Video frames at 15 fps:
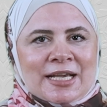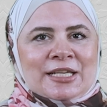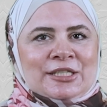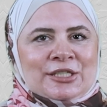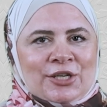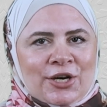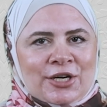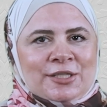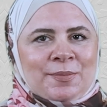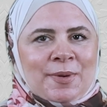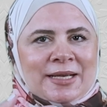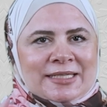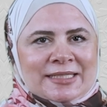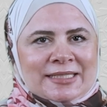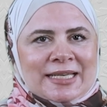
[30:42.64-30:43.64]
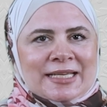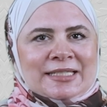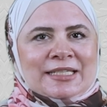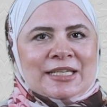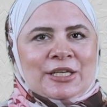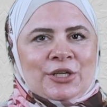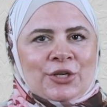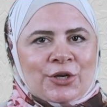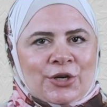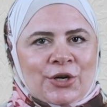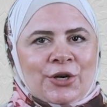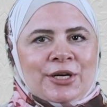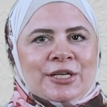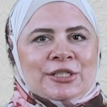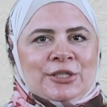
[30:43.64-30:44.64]
Start by stating your
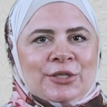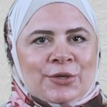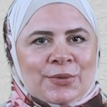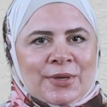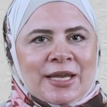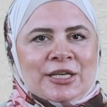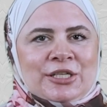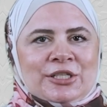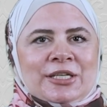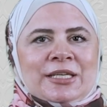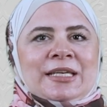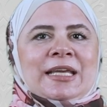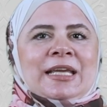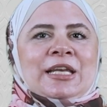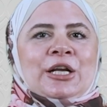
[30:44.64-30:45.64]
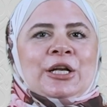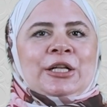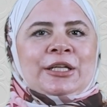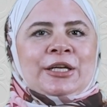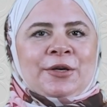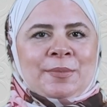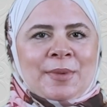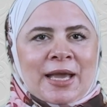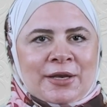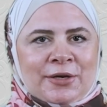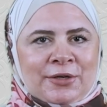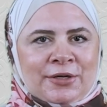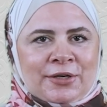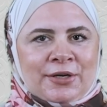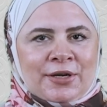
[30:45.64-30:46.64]
current location in a clear
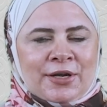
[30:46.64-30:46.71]
manner.